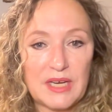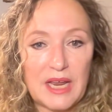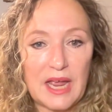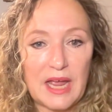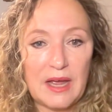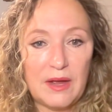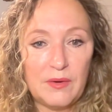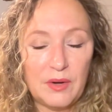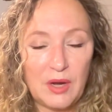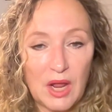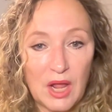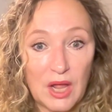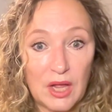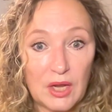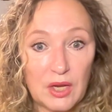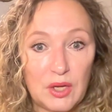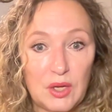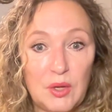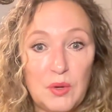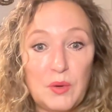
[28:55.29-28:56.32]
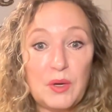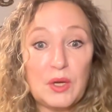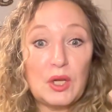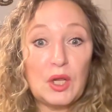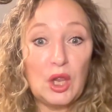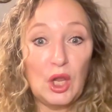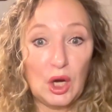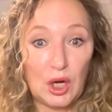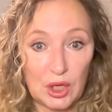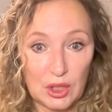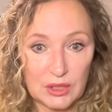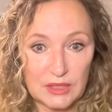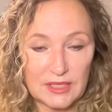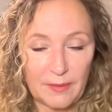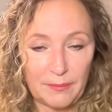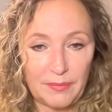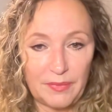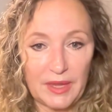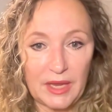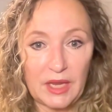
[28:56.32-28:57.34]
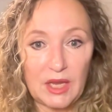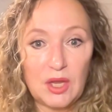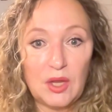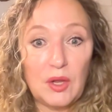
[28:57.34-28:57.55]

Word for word: town you could learn something.